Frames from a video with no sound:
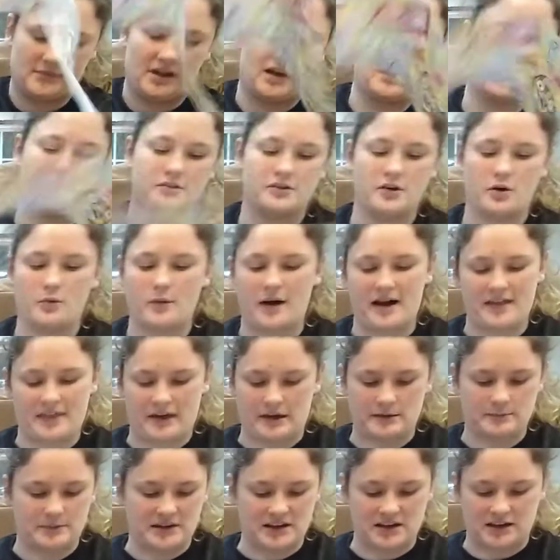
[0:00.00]
I don't know why
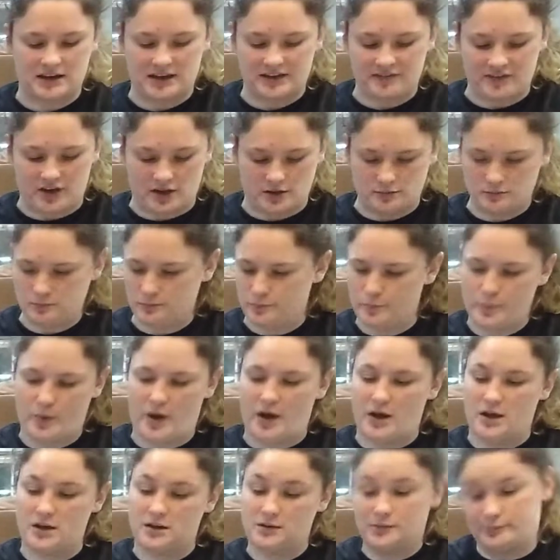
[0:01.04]
that'd be a given,
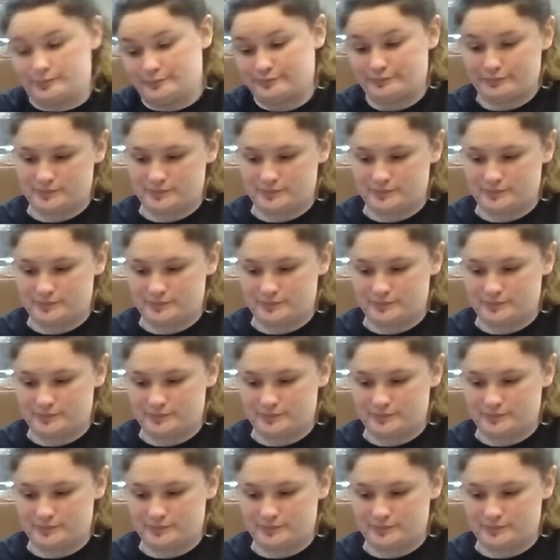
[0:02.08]
but...